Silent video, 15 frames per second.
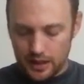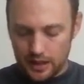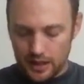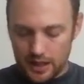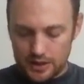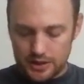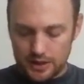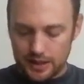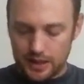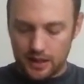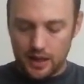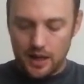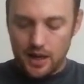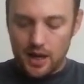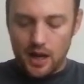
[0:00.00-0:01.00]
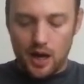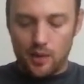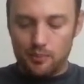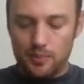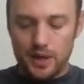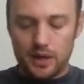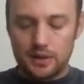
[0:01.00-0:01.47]
and actually
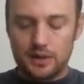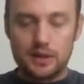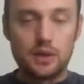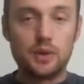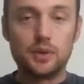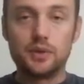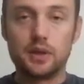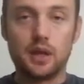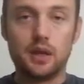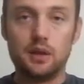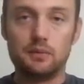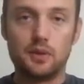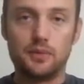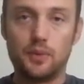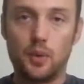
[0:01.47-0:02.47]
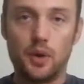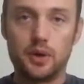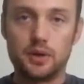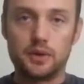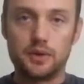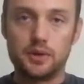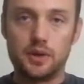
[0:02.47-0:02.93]
I'm barely using any of the
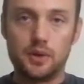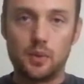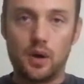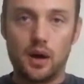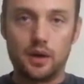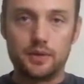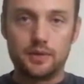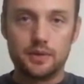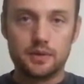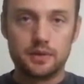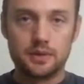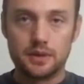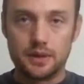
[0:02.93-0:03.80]
430 watts.